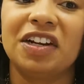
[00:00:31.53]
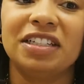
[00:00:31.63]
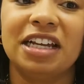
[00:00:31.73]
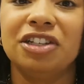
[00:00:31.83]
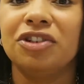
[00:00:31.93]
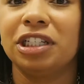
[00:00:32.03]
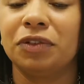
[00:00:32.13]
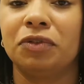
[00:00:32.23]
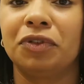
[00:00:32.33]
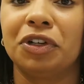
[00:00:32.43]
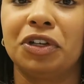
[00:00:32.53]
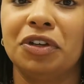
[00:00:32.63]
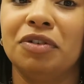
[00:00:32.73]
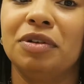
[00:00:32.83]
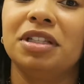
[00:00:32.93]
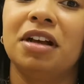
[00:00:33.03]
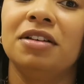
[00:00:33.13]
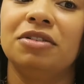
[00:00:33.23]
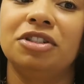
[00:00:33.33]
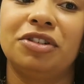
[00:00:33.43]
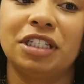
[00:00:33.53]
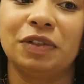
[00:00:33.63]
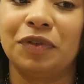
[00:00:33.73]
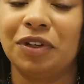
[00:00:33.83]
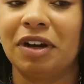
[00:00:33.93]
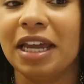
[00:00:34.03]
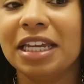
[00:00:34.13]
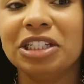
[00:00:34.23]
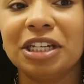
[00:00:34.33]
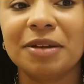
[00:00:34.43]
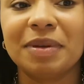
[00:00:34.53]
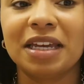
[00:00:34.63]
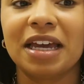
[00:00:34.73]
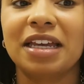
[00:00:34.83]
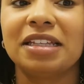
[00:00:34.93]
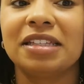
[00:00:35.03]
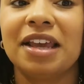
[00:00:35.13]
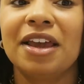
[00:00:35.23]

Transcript: It's not just stressful for you, it's also stressful for your agent because